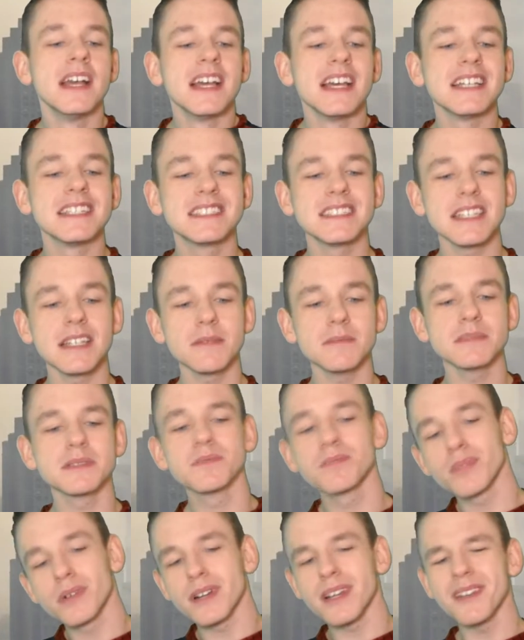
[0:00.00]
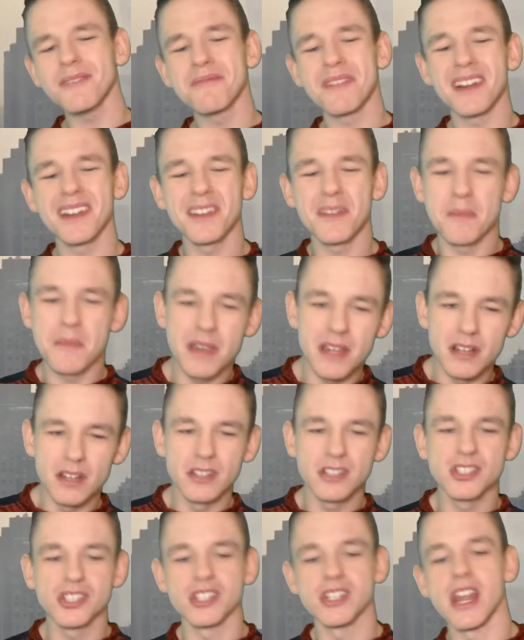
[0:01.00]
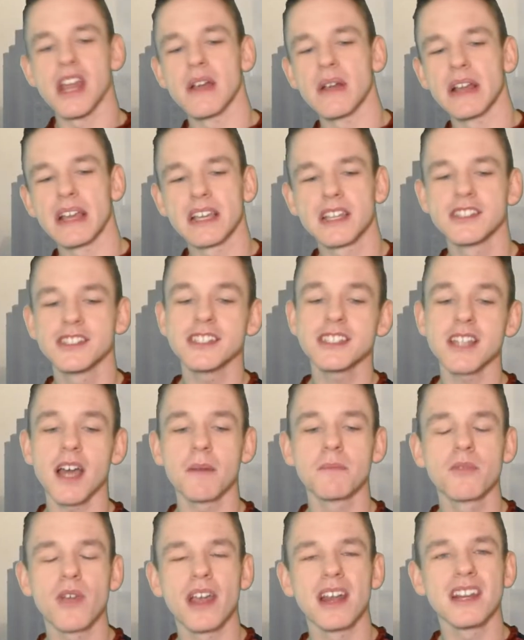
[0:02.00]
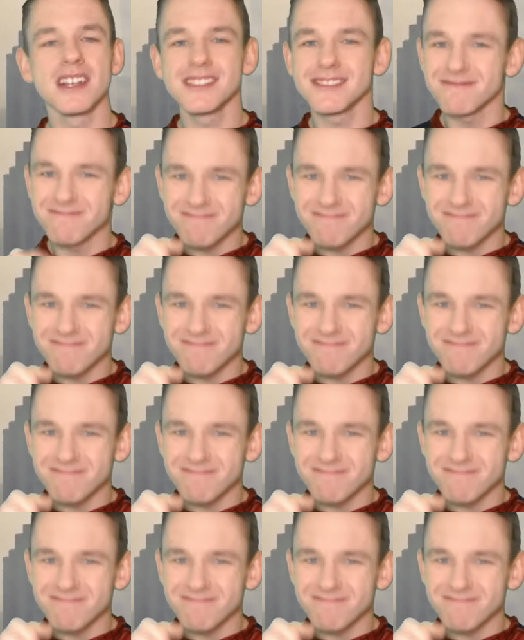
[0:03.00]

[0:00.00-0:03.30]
It seems pretty run-of-the-mill, generic, just upgraded